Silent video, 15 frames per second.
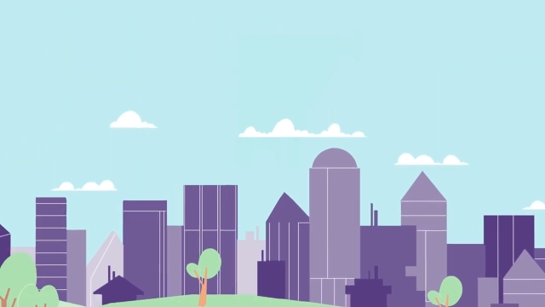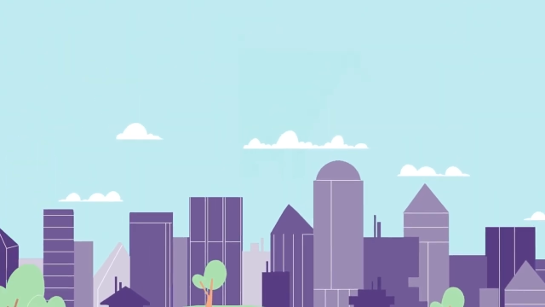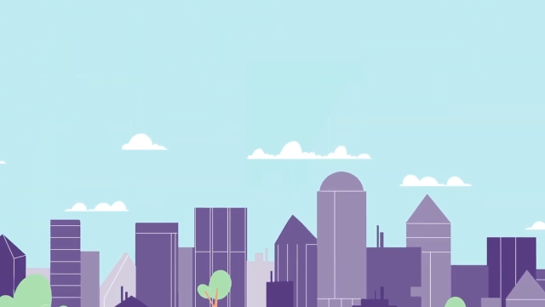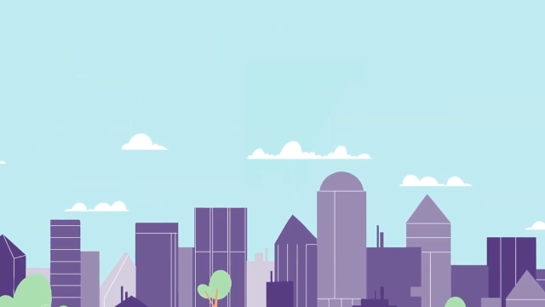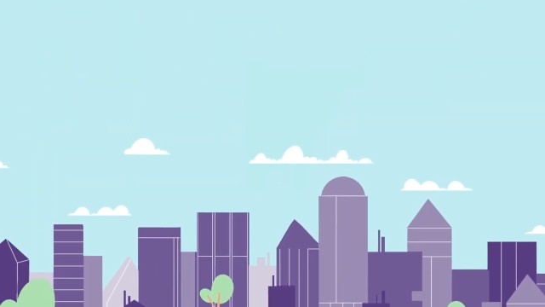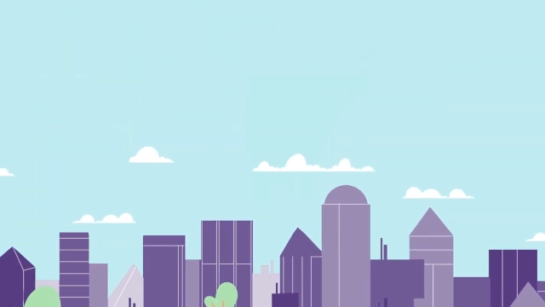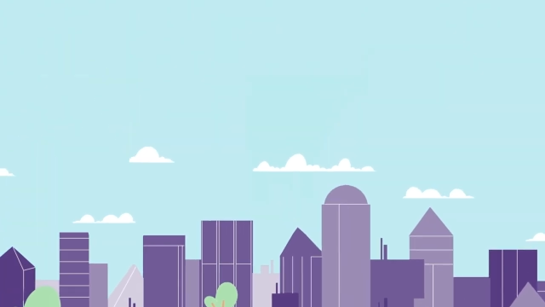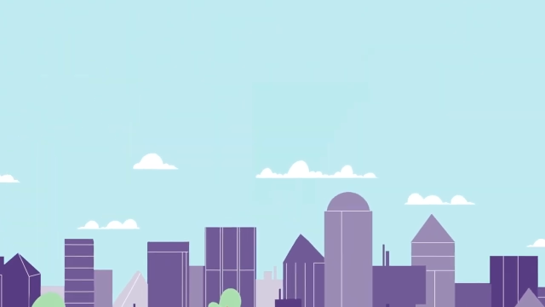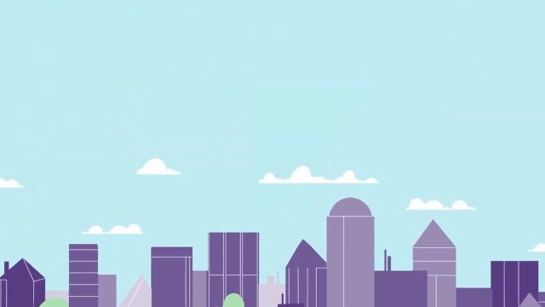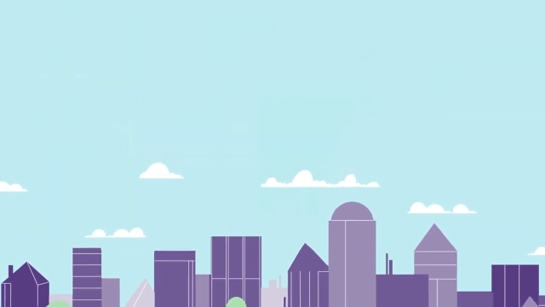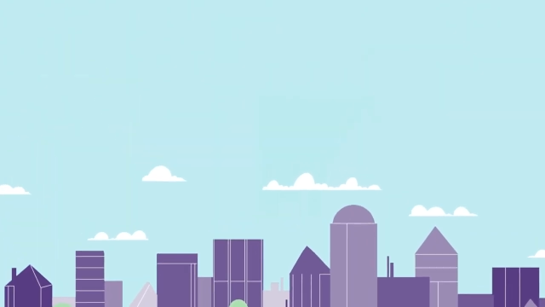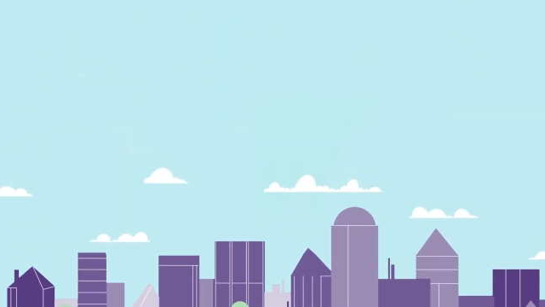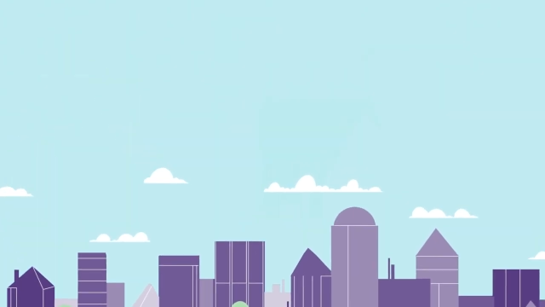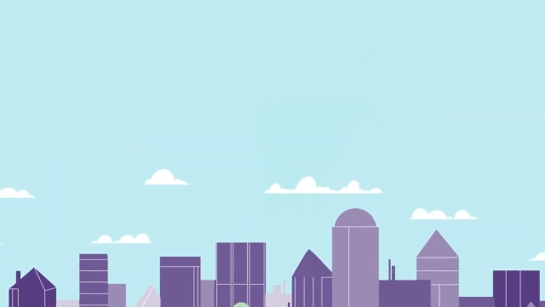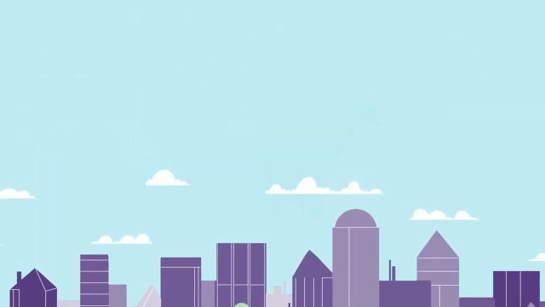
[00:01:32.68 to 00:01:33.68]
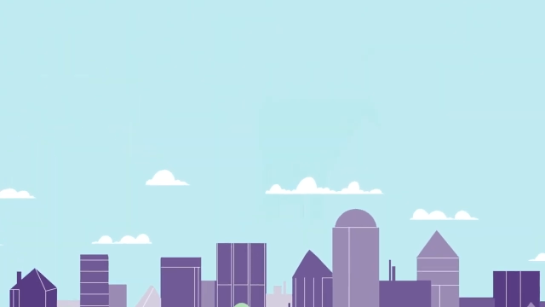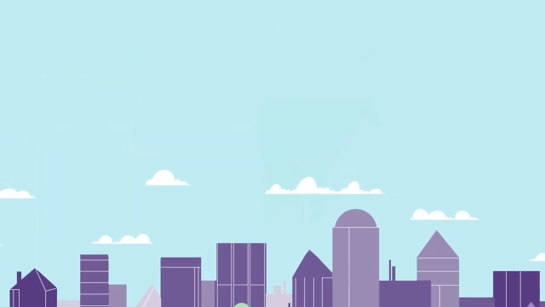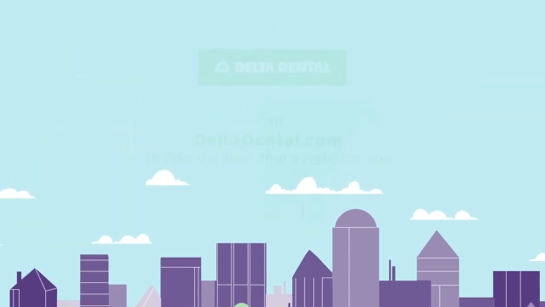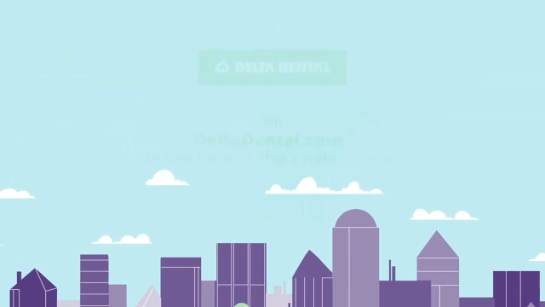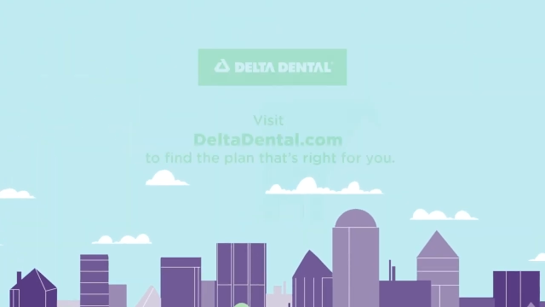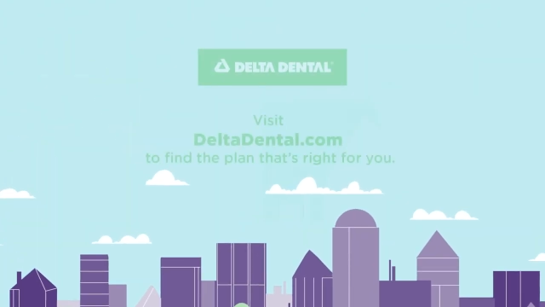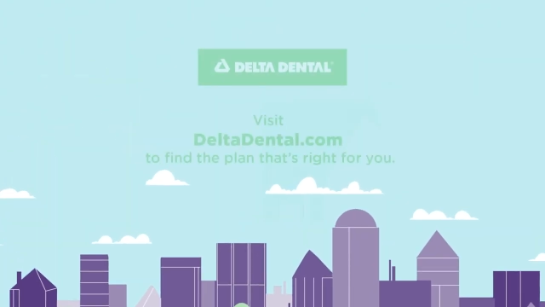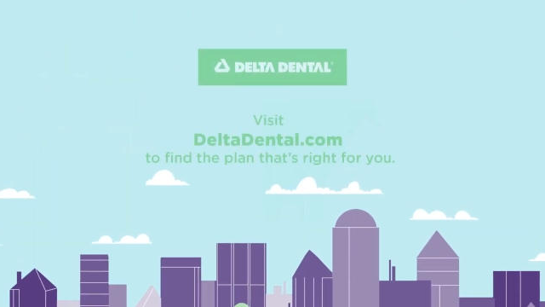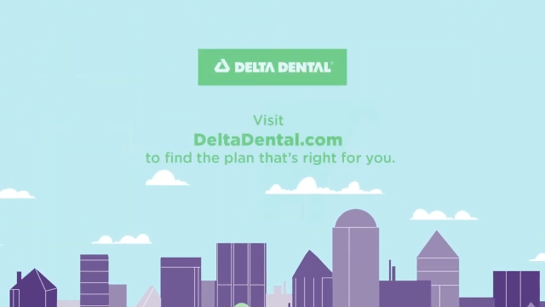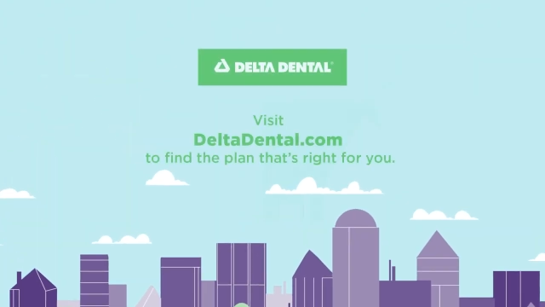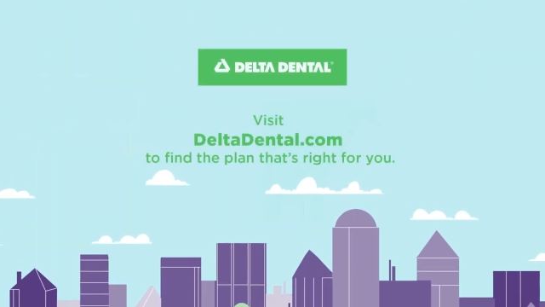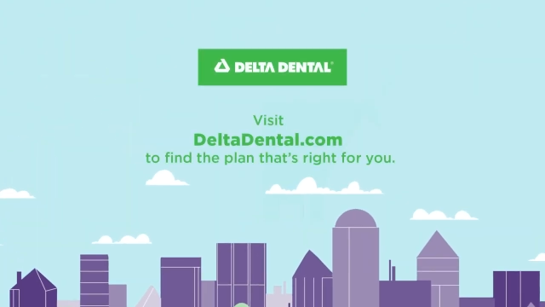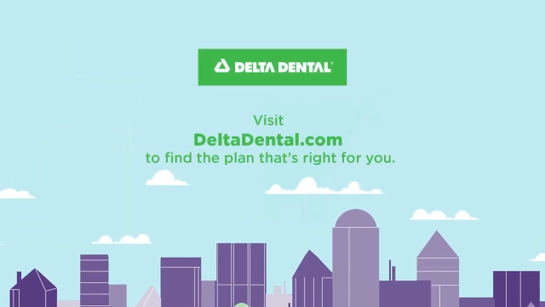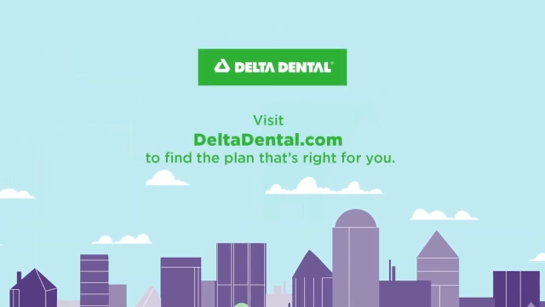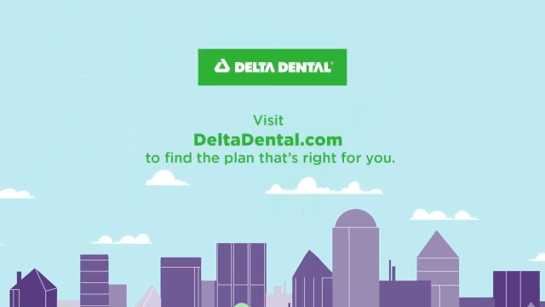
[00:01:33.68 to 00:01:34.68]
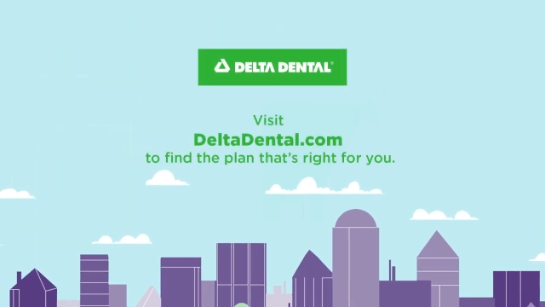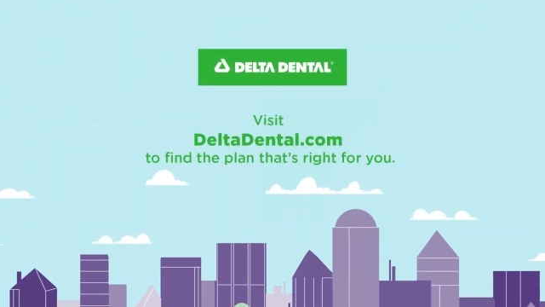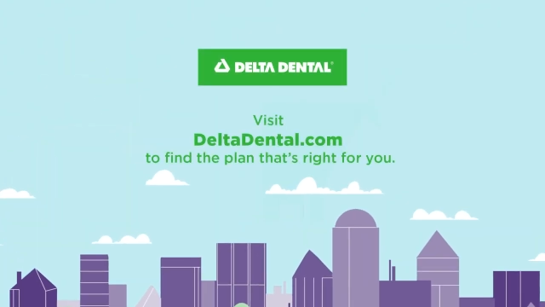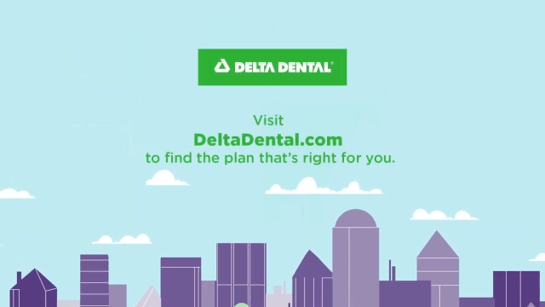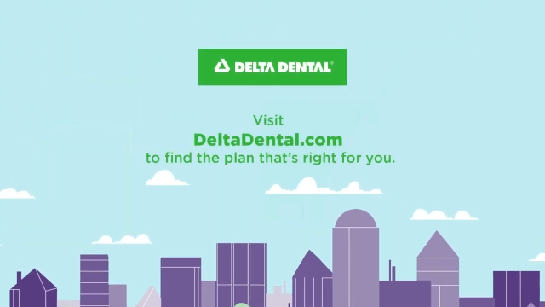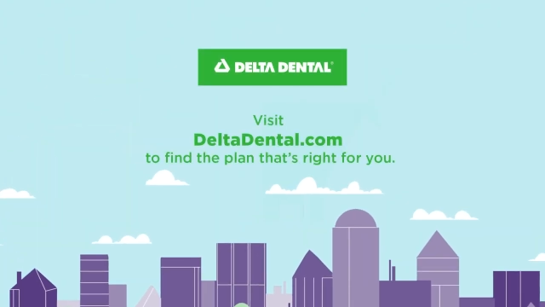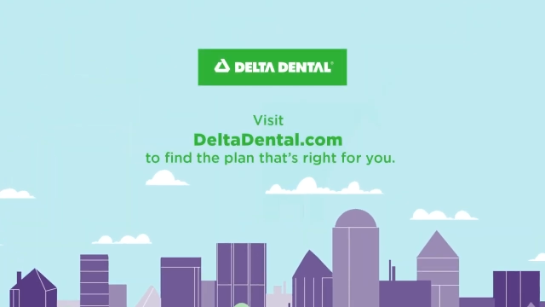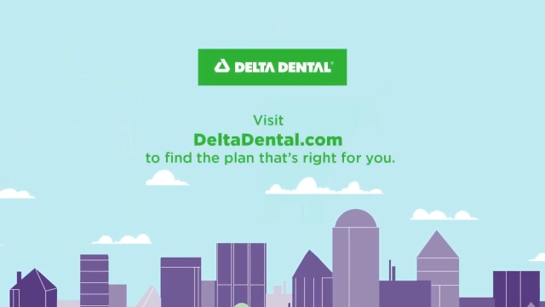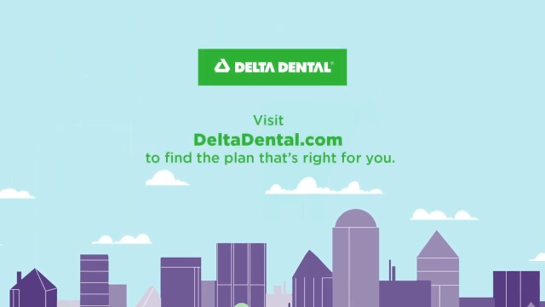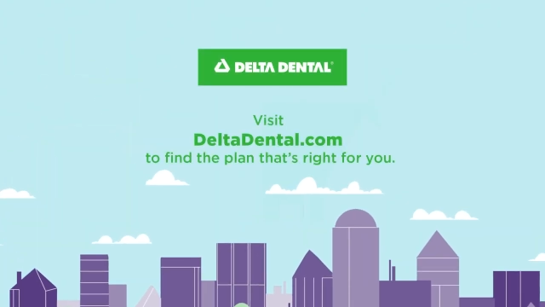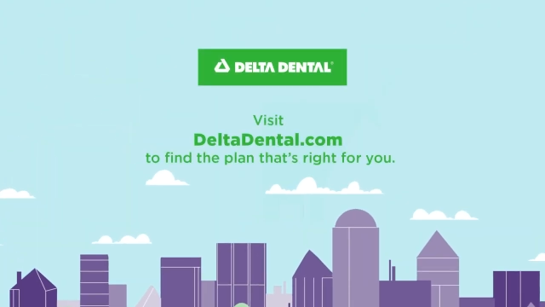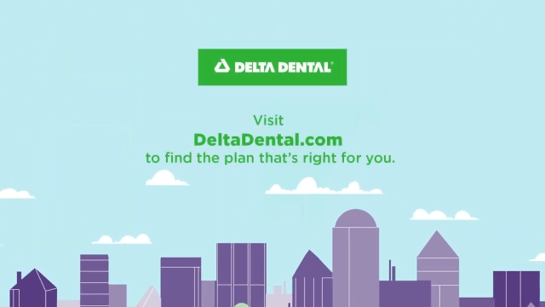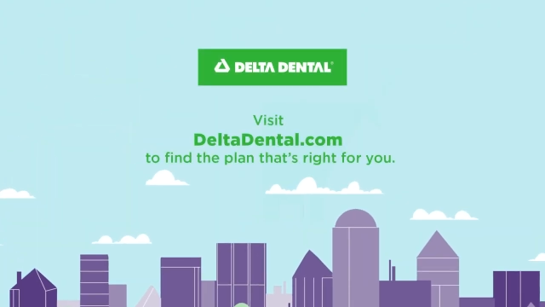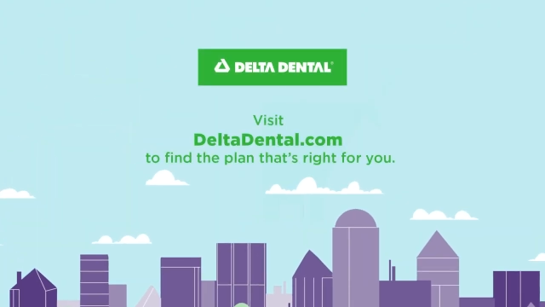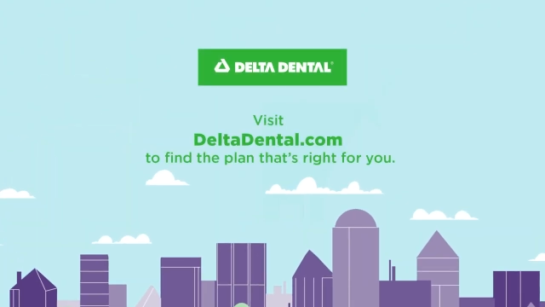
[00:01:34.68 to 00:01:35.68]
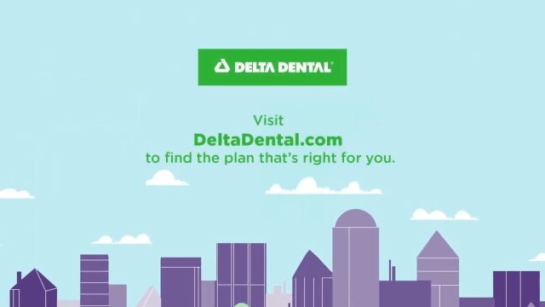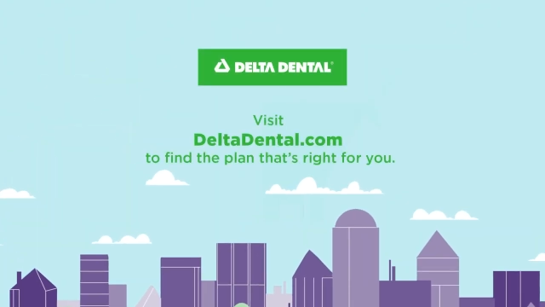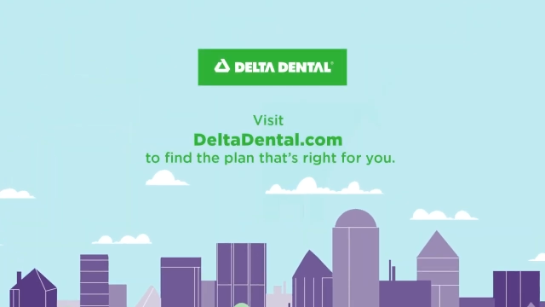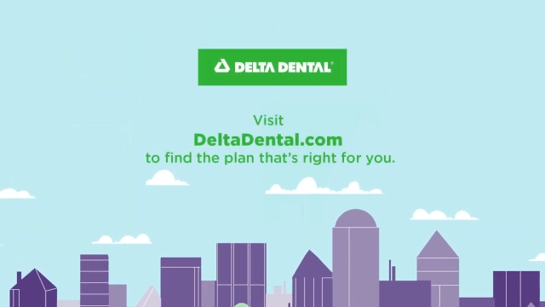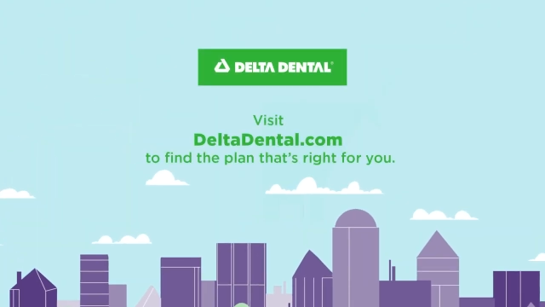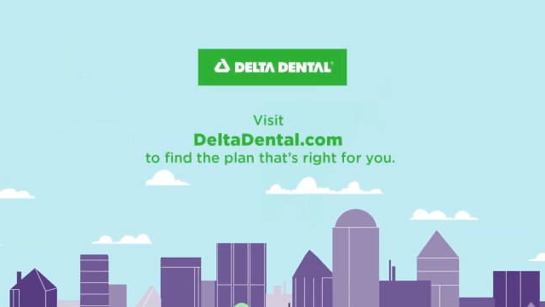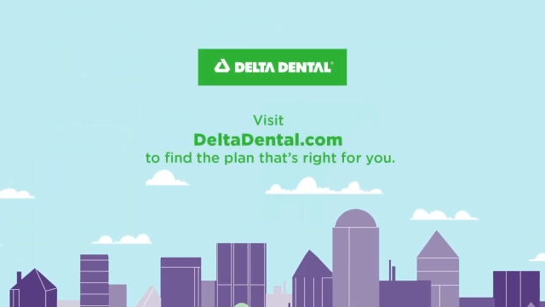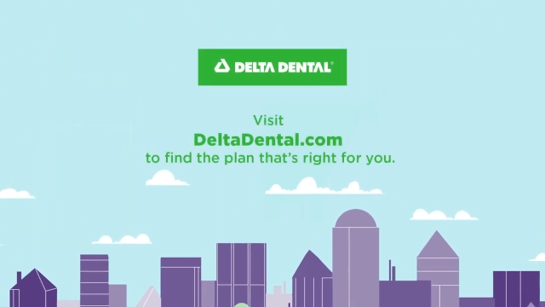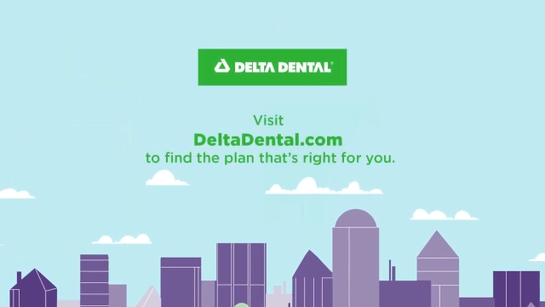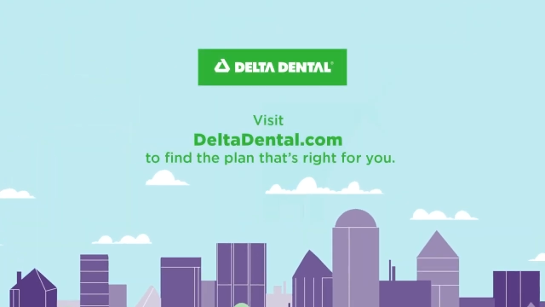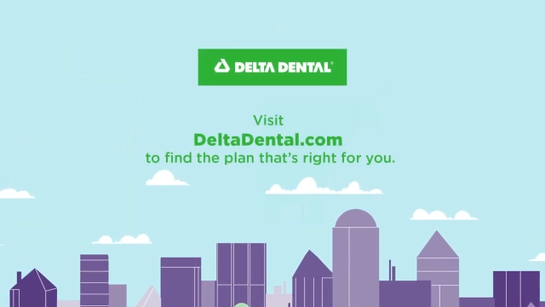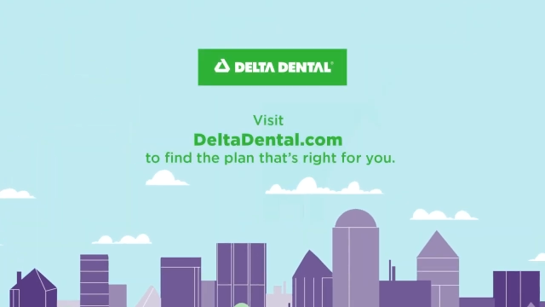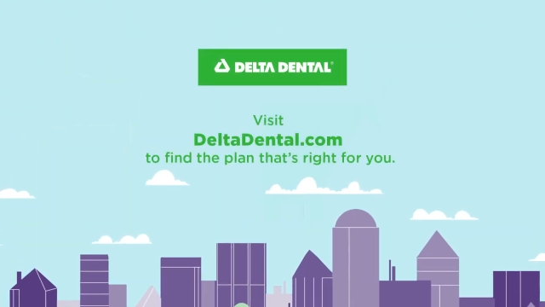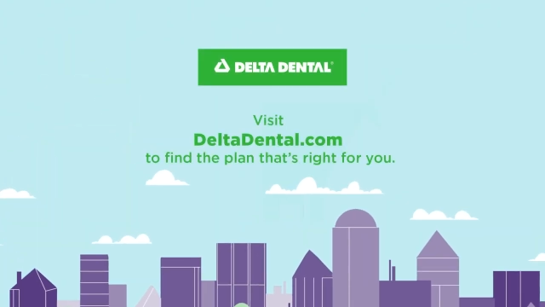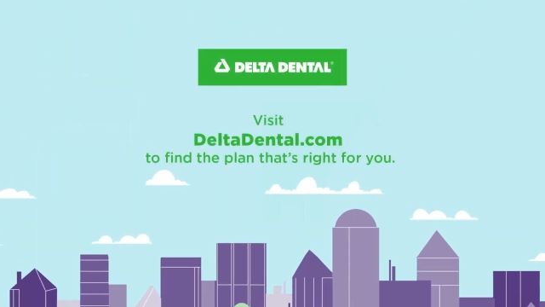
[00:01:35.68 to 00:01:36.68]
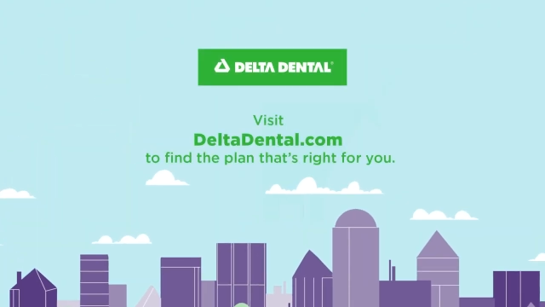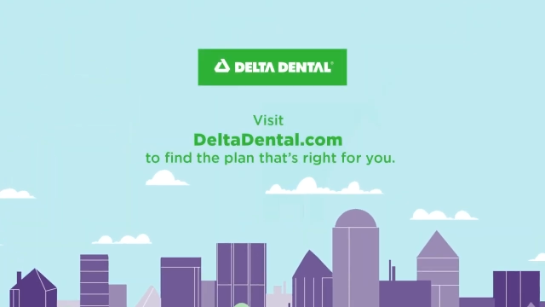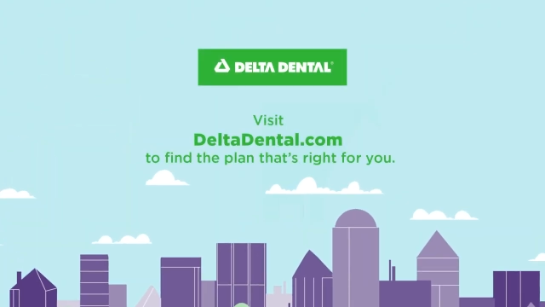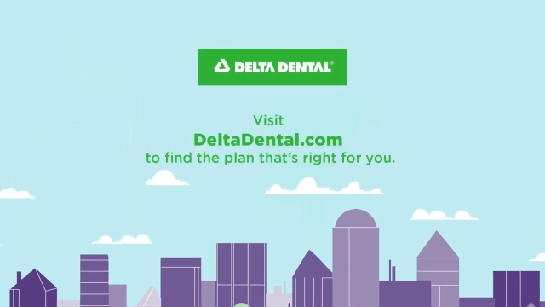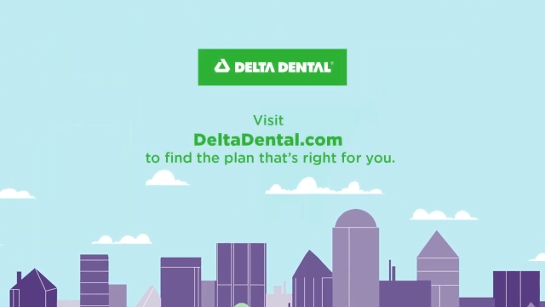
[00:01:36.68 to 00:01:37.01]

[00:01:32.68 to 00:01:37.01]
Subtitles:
(no speaker visible)